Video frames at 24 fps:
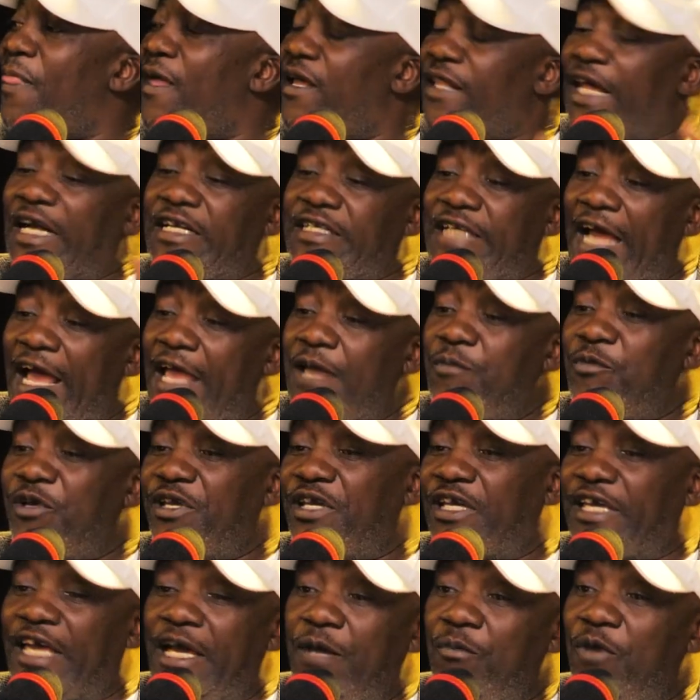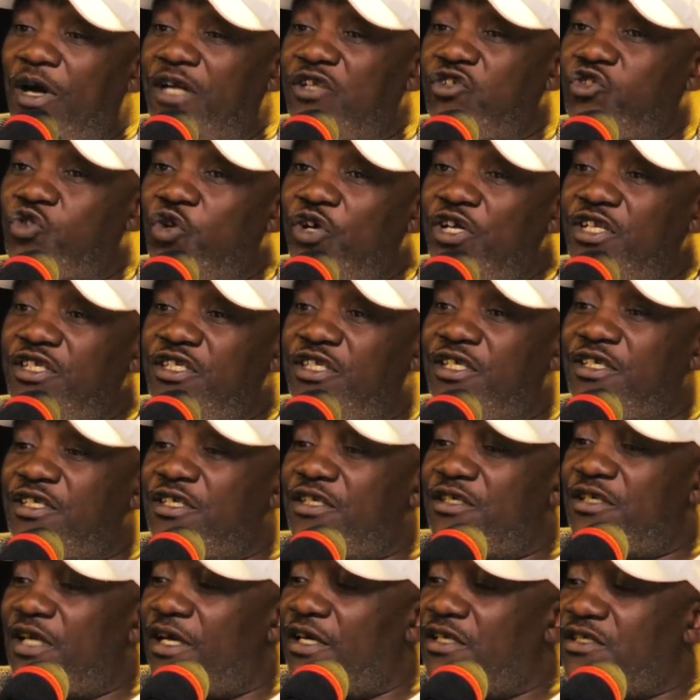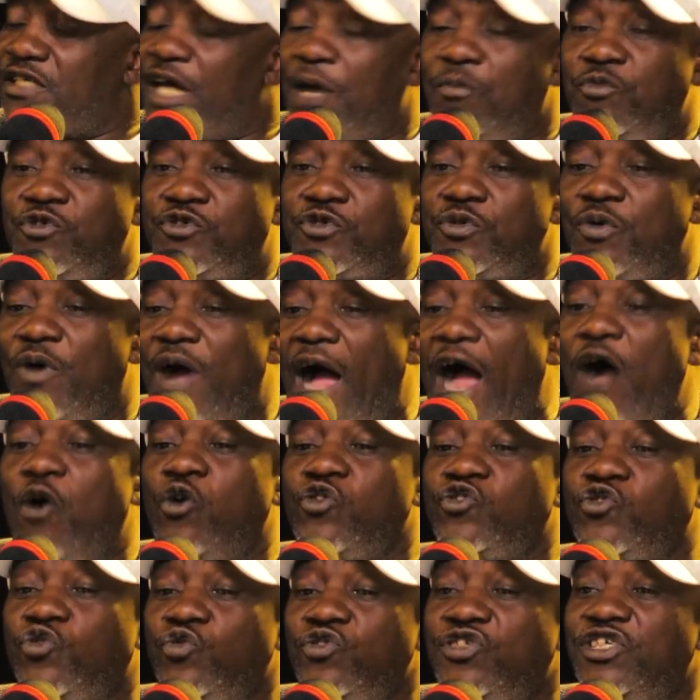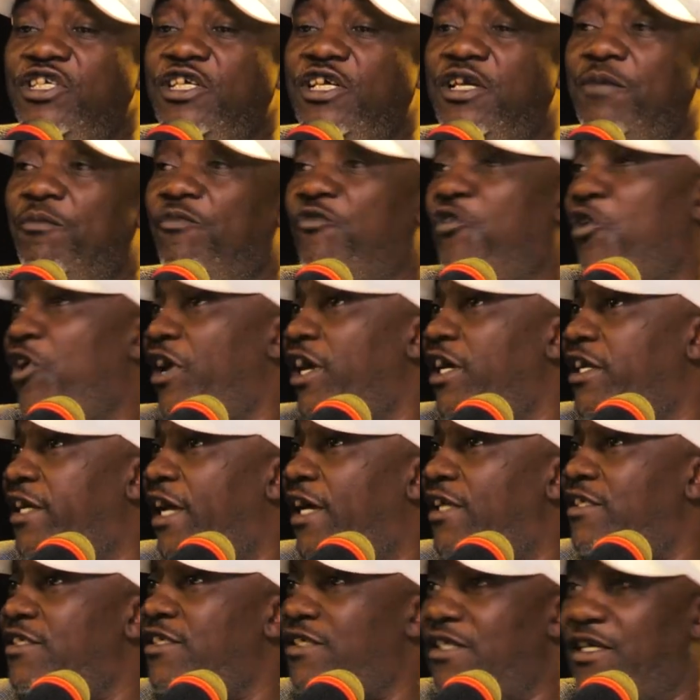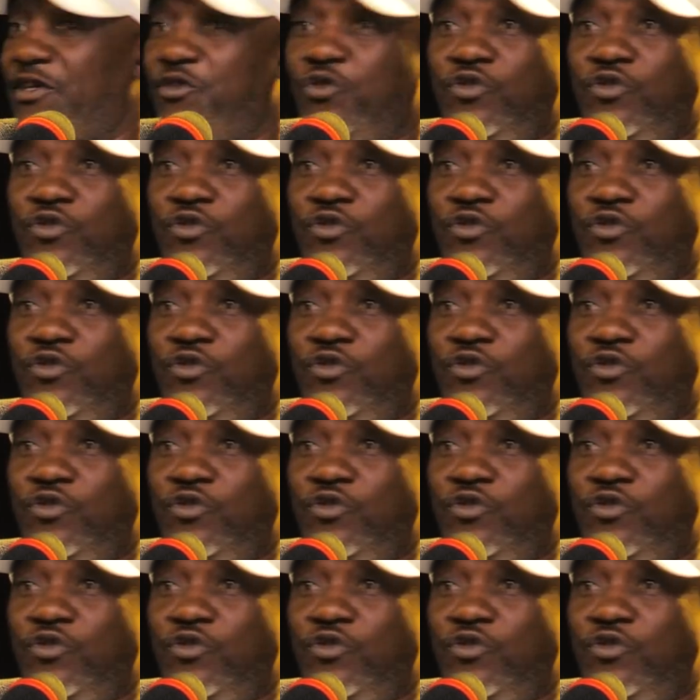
That time he came and joined the Zamshu. I was using him for headers,